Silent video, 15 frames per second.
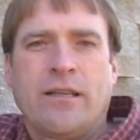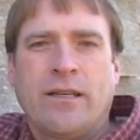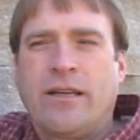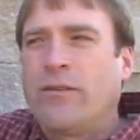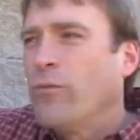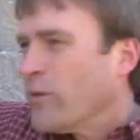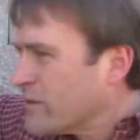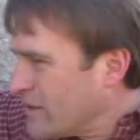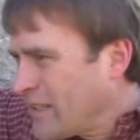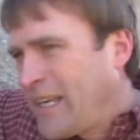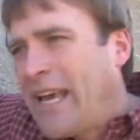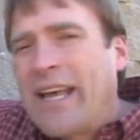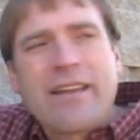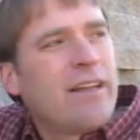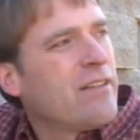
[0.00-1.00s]
And once
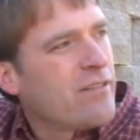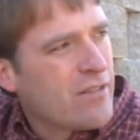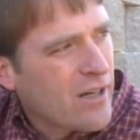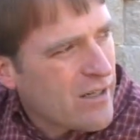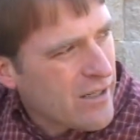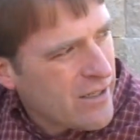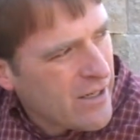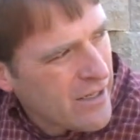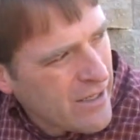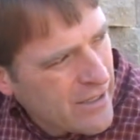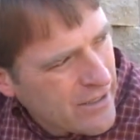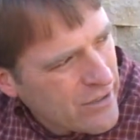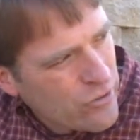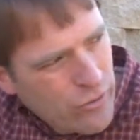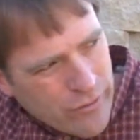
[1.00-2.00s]
again, they started
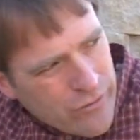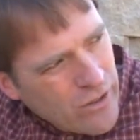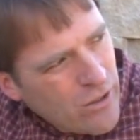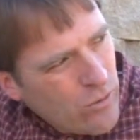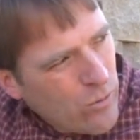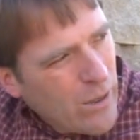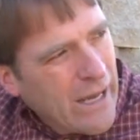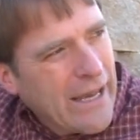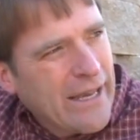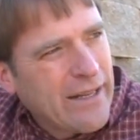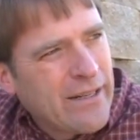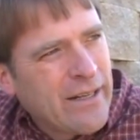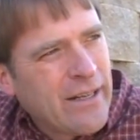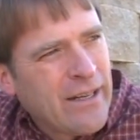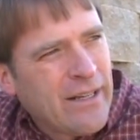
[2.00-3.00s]
drifting away
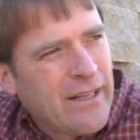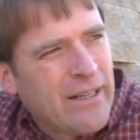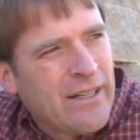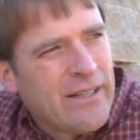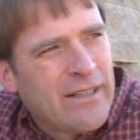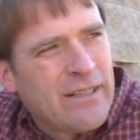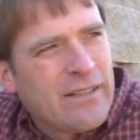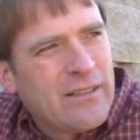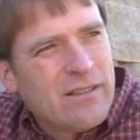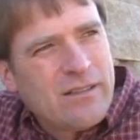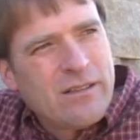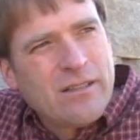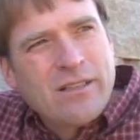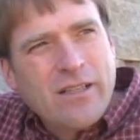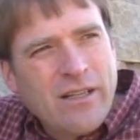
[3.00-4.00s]
and
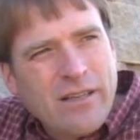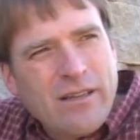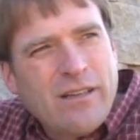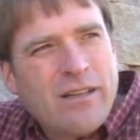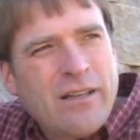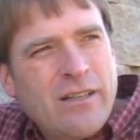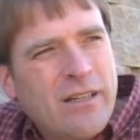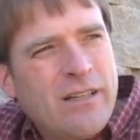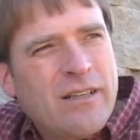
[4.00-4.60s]
looking at the